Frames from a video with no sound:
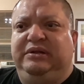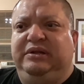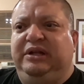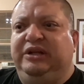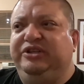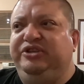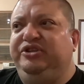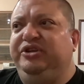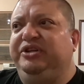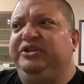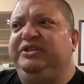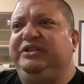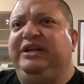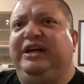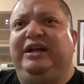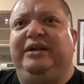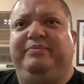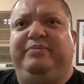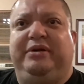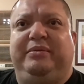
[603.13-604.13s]
a just
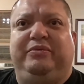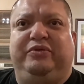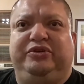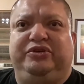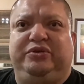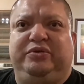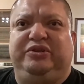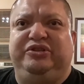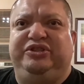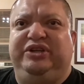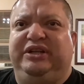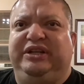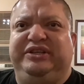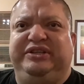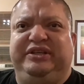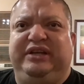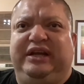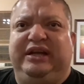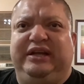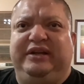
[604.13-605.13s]
God, but I'm also a jealous
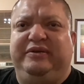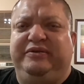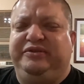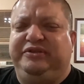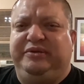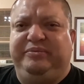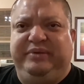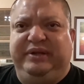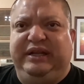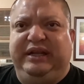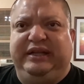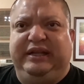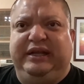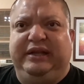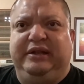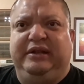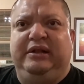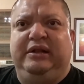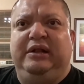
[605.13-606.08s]
God, or something like that.